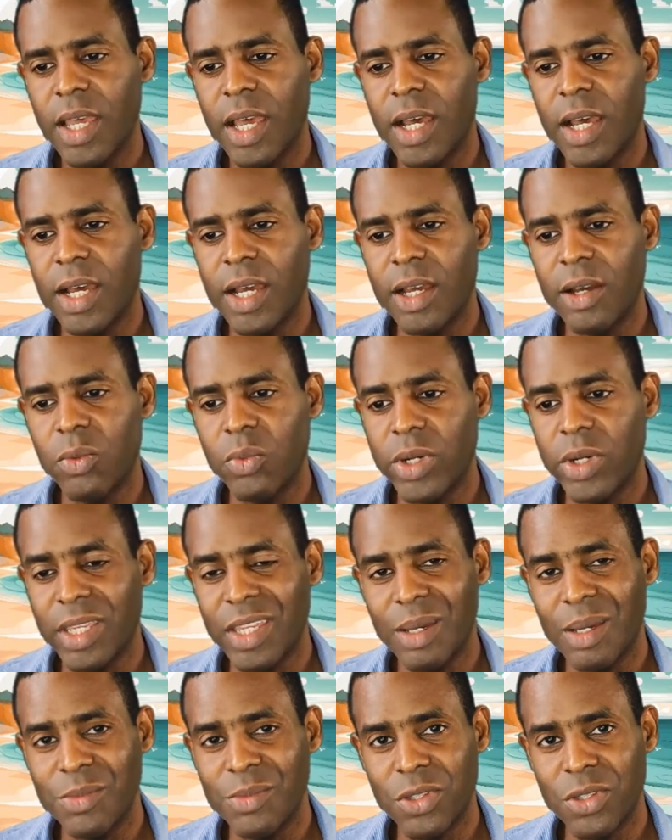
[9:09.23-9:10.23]
uh, when it
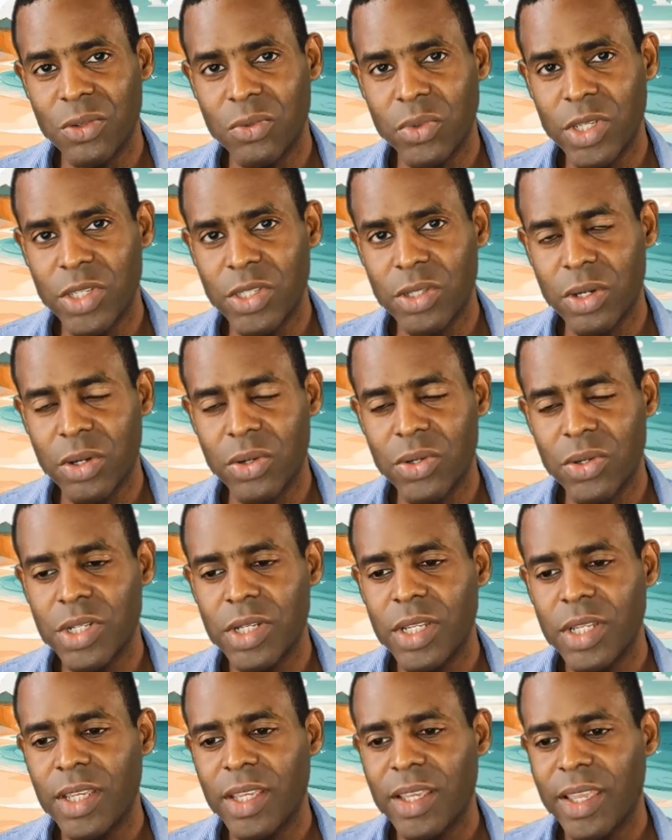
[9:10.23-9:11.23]
comes to the
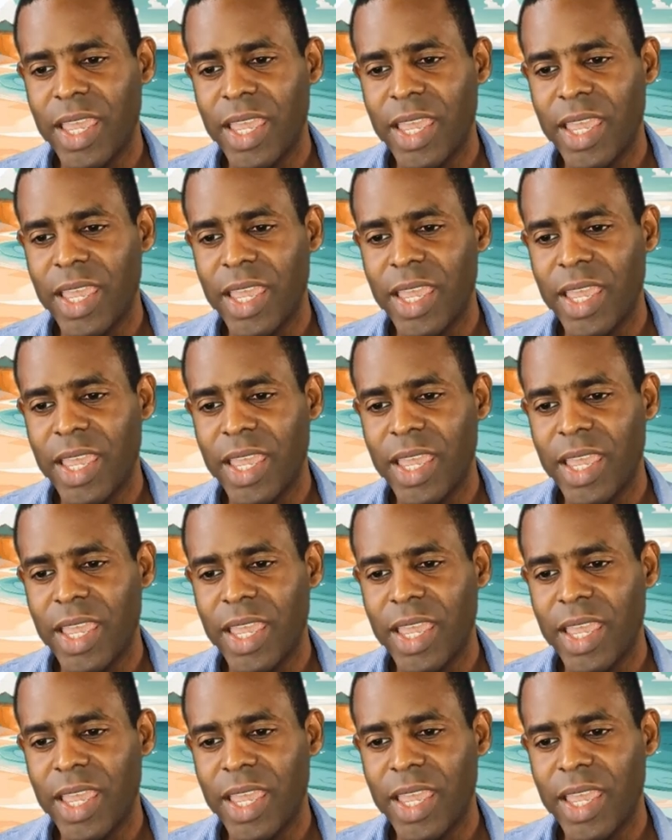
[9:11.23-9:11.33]
research.